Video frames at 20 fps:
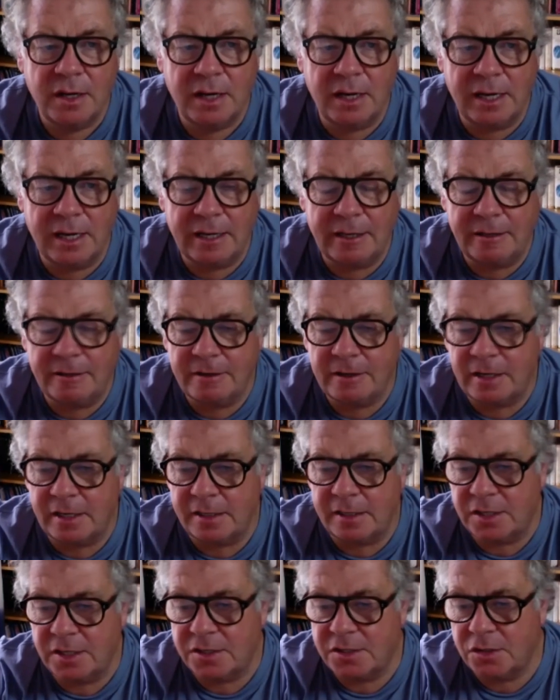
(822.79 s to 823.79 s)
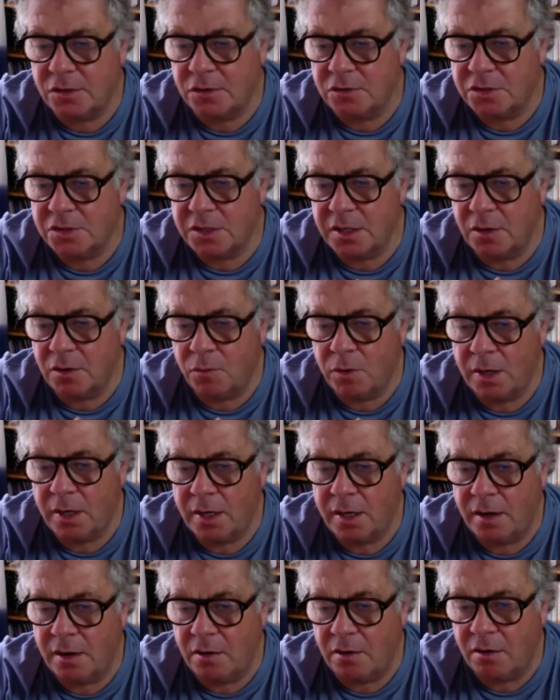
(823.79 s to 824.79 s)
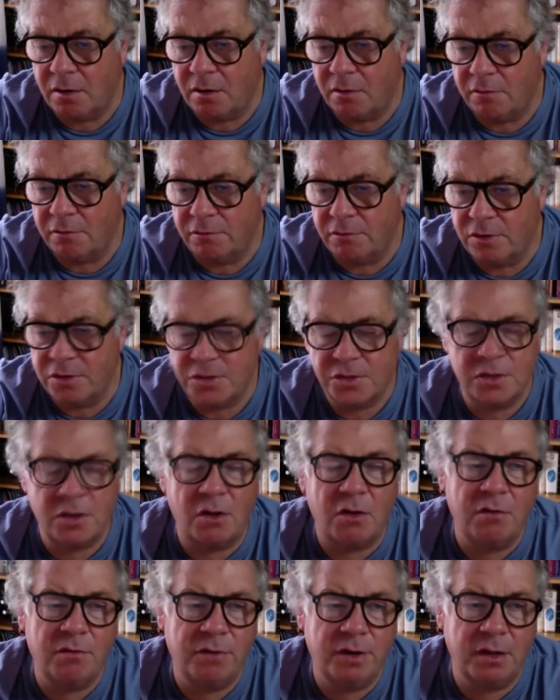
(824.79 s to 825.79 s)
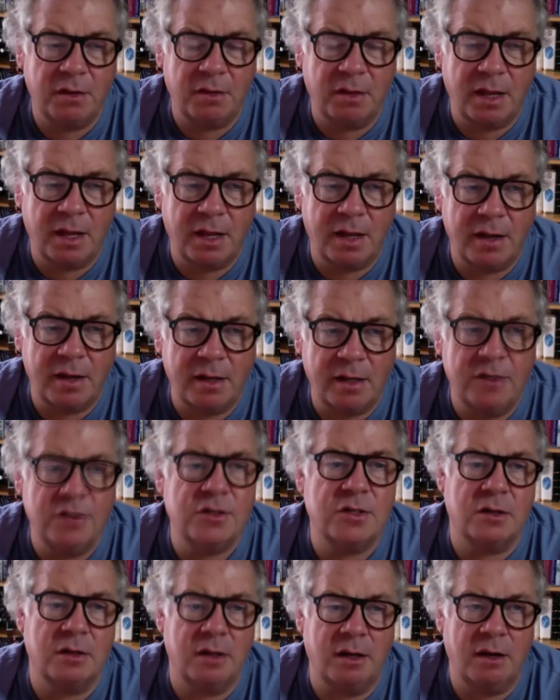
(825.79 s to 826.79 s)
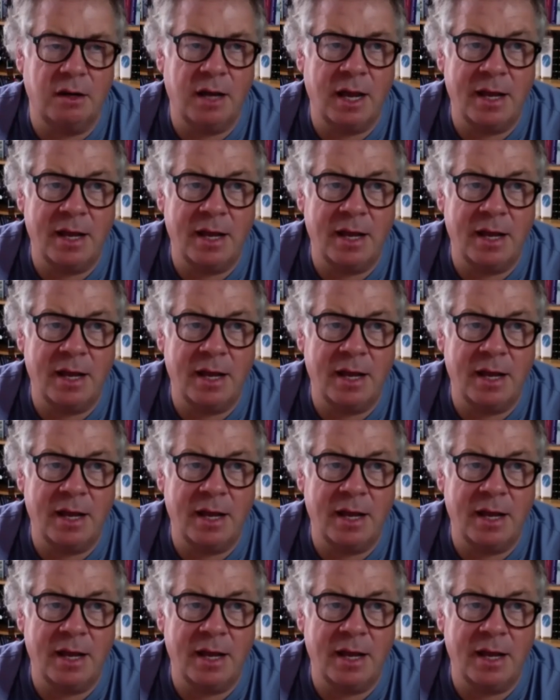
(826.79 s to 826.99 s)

And I just don't see a way of resolving that easily.